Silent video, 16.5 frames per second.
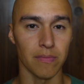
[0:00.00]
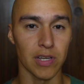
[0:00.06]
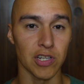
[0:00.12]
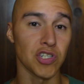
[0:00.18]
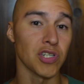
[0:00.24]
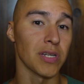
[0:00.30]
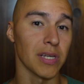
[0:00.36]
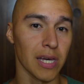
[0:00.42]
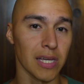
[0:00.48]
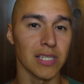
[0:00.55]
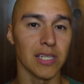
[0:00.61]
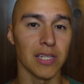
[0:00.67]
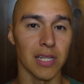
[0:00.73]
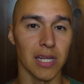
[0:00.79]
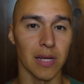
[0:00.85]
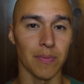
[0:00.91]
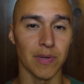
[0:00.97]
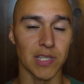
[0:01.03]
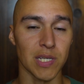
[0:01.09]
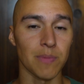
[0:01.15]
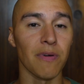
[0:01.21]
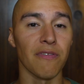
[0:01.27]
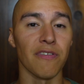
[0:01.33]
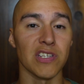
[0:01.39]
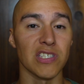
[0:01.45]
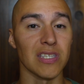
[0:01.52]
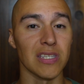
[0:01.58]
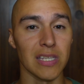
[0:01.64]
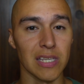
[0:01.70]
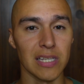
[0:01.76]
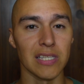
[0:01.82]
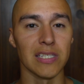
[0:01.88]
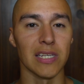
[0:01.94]
It shouldn't get to that, but some of us
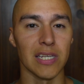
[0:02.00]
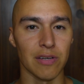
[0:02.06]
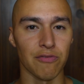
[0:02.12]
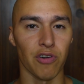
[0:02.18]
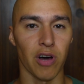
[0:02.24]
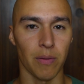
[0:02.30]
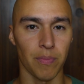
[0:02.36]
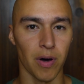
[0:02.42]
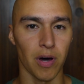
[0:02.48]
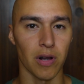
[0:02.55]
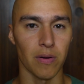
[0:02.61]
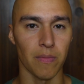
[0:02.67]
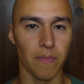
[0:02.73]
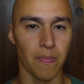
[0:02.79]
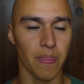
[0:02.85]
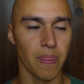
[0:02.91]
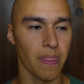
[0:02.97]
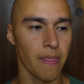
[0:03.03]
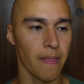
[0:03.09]
need to hit rock bottom.